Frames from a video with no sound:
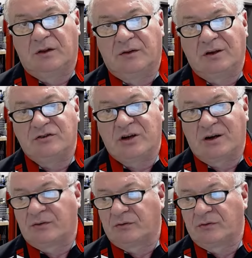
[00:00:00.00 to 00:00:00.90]

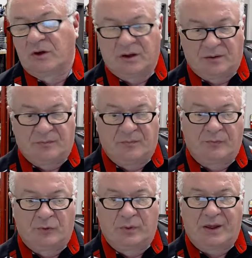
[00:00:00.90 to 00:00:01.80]
injectors. And
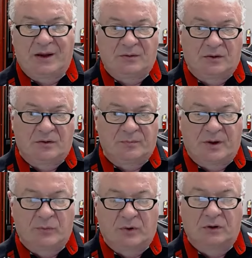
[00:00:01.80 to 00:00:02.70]
before that, you
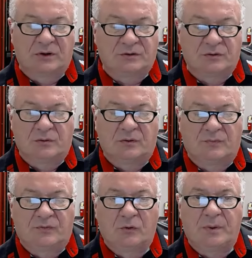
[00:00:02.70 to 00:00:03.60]
may want to look at your
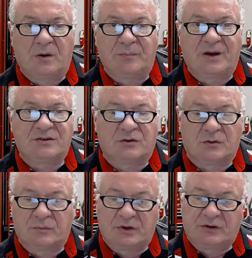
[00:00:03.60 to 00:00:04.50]
fuel pump. Make
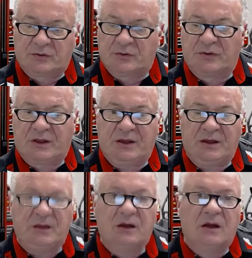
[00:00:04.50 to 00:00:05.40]
sure when you turn on the
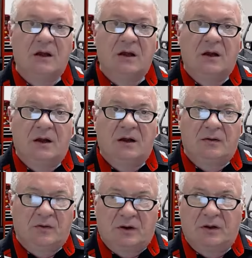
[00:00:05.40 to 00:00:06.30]
key
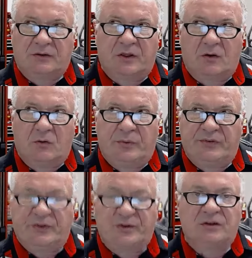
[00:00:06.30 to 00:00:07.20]
into the on
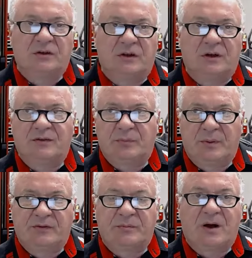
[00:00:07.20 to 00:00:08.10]
position that it
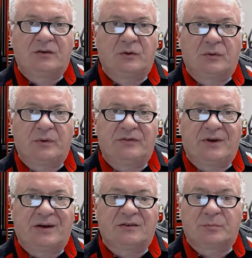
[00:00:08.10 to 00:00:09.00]
spends about 2 or 3
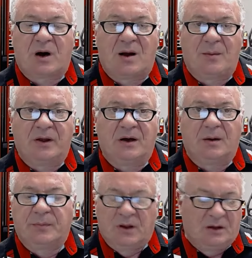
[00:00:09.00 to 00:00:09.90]
seconds priming
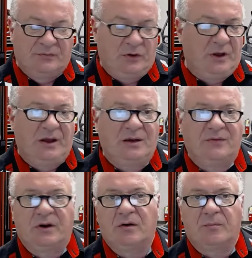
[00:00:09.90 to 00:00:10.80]
up. If you can't
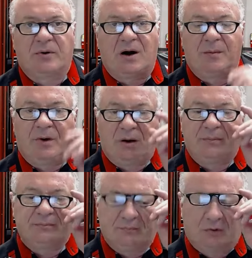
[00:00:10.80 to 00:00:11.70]
even hear it prime
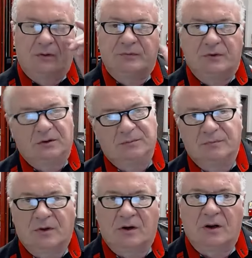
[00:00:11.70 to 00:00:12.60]
up, well, then
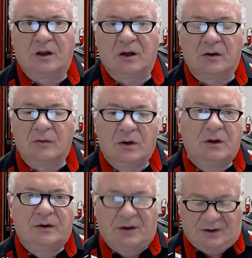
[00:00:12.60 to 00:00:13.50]
there you go.
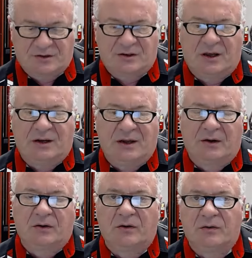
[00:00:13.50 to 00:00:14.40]
Next, head
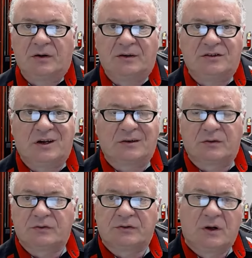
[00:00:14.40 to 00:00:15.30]
down to your
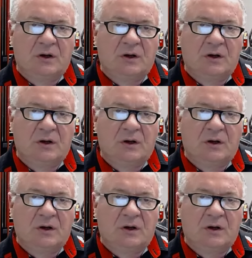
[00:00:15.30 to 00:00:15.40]
injectors.